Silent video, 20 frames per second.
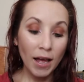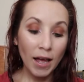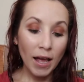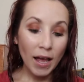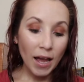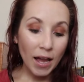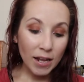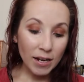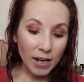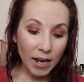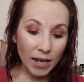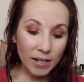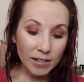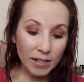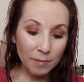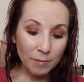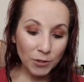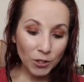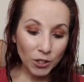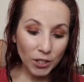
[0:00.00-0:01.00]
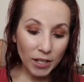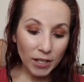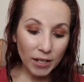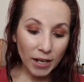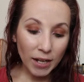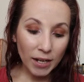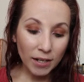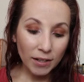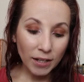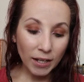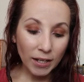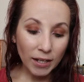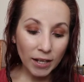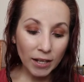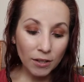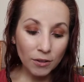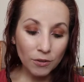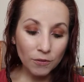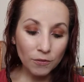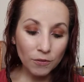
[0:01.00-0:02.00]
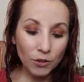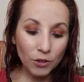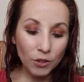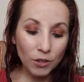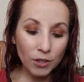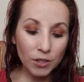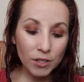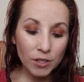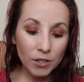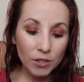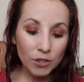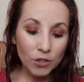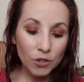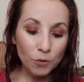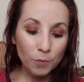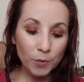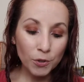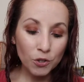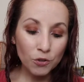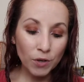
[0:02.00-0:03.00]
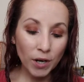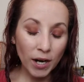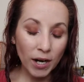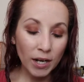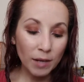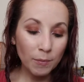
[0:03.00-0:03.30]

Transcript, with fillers: And as I'm looking at it, like it looks super dry,